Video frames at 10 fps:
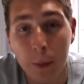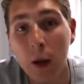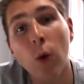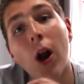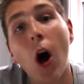
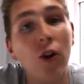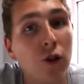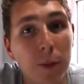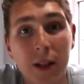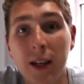Be
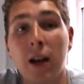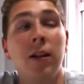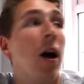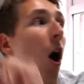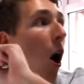
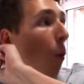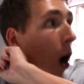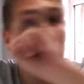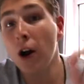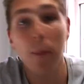100%
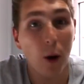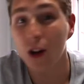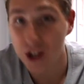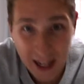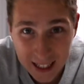
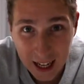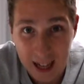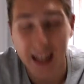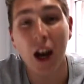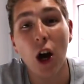
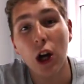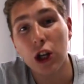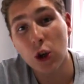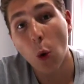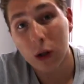unapologetically
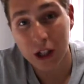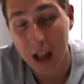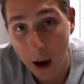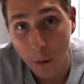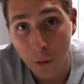
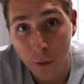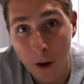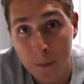yourself.